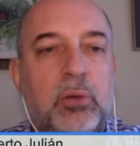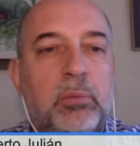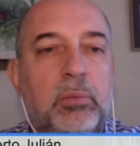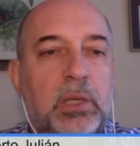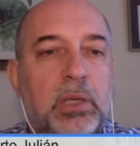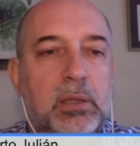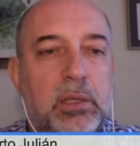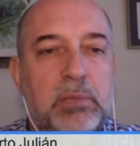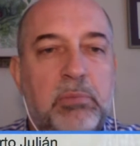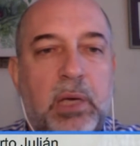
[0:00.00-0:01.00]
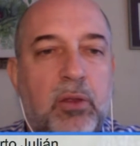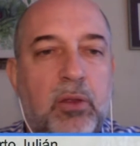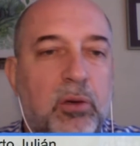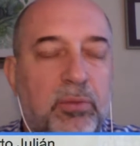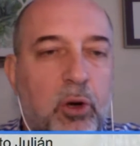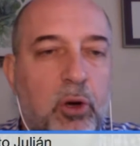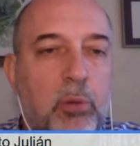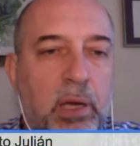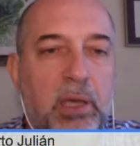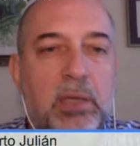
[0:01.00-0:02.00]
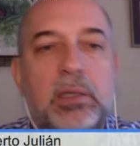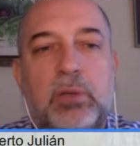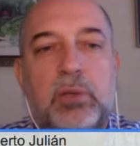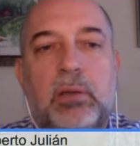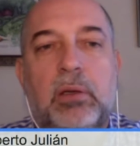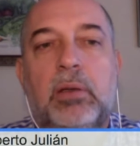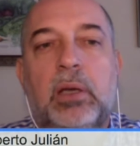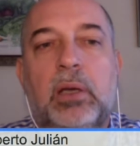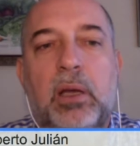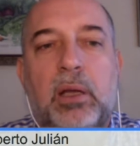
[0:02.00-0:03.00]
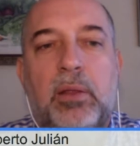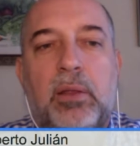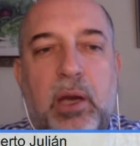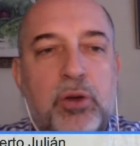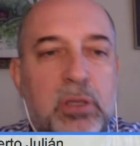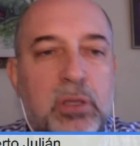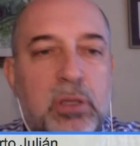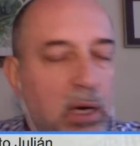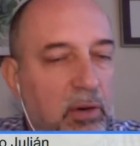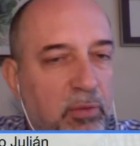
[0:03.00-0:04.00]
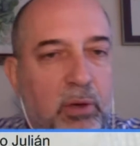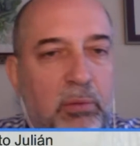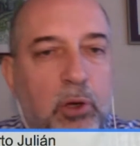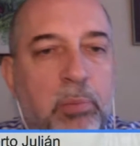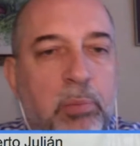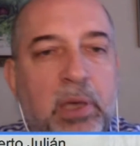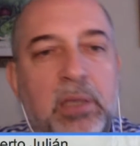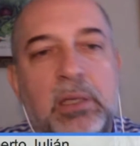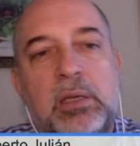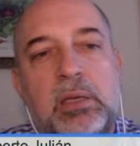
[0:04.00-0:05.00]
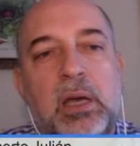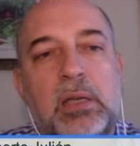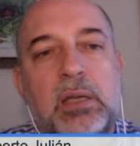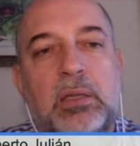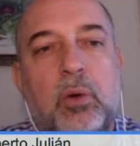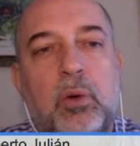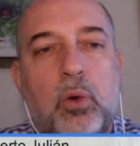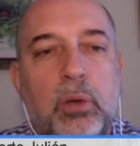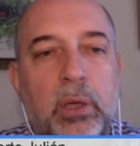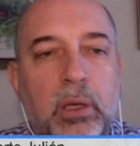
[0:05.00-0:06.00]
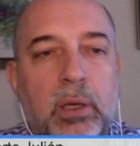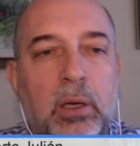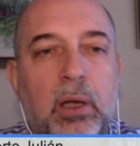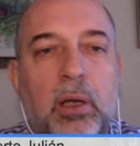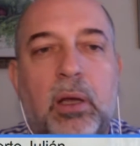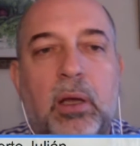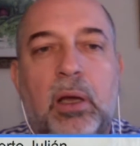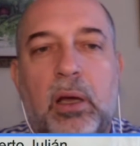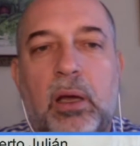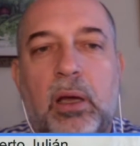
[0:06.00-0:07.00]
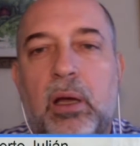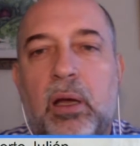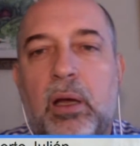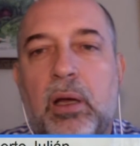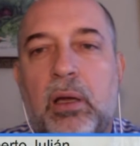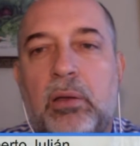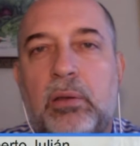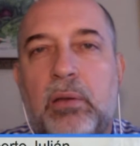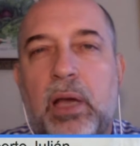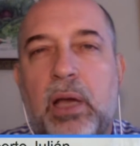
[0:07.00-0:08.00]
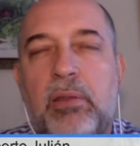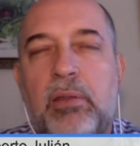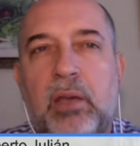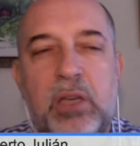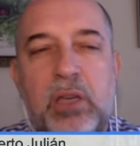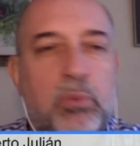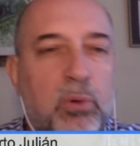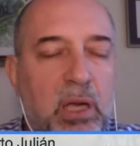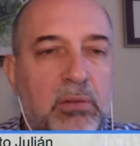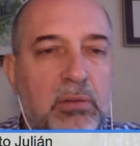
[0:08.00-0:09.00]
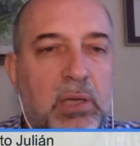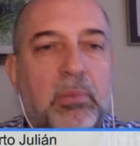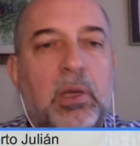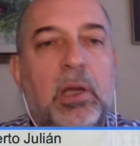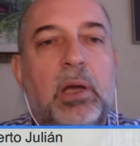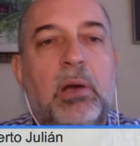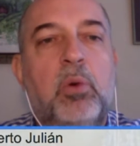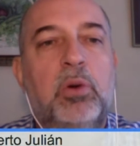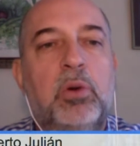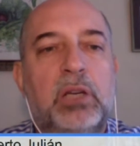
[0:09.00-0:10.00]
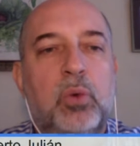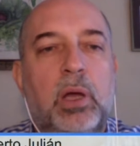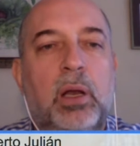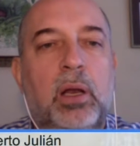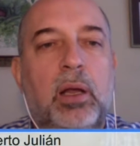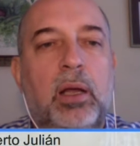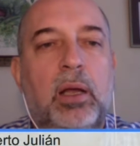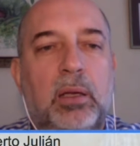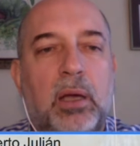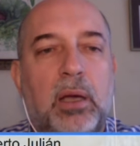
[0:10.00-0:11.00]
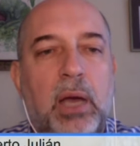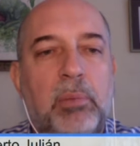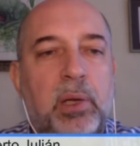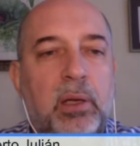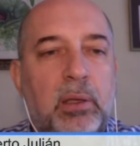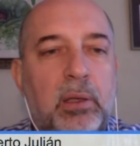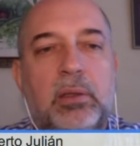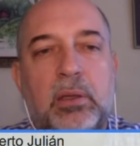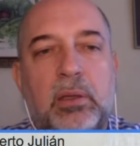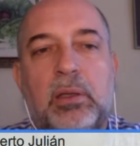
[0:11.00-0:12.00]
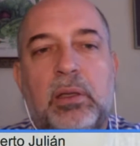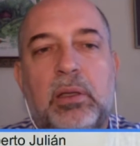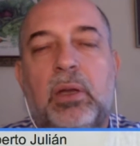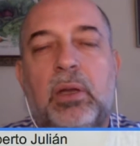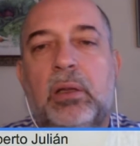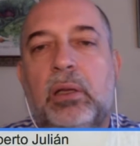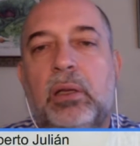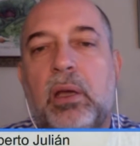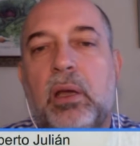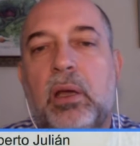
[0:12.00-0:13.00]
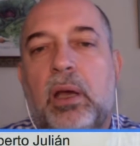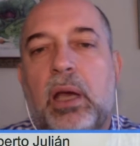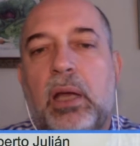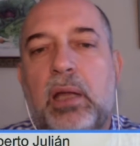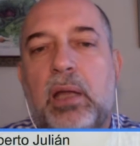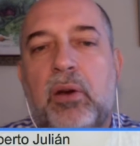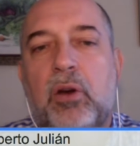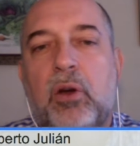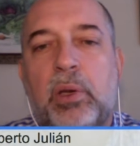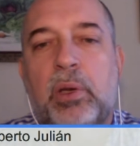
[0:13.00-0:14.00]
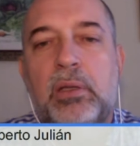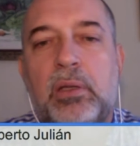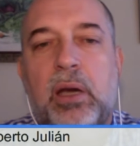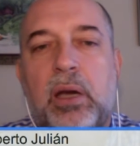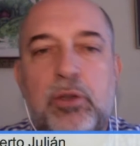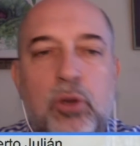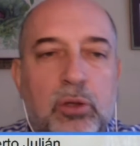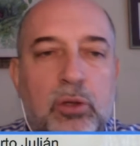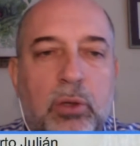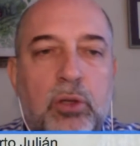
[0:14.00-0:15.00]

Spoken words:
It's made of companies. The courses are from companies such as Google. I think Facebook has some MOOCs as well. Apple, definitely, and other companies. There are also